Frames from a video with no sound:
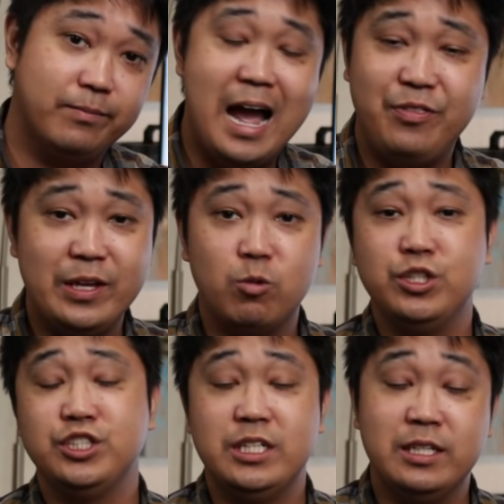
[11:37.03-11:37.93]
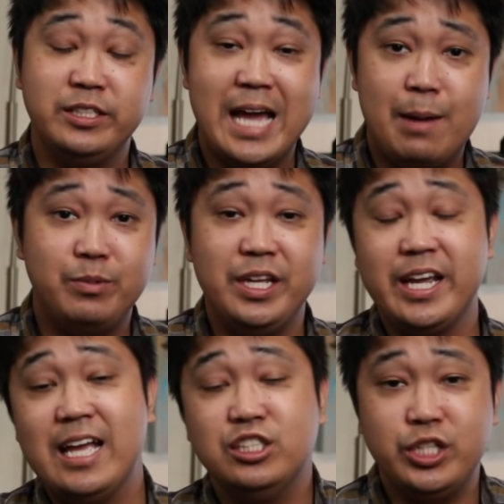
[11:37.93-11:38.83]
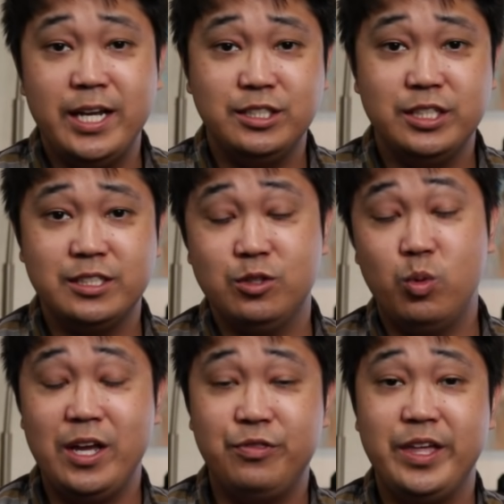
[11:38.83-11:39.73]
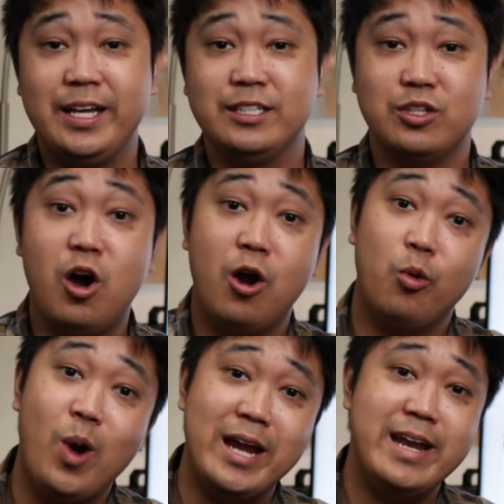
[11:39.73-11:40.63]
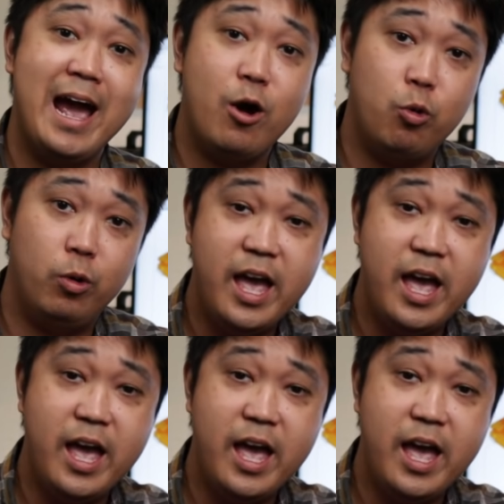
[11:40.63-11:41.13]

I think we're just adapting and changing to the way things are right now.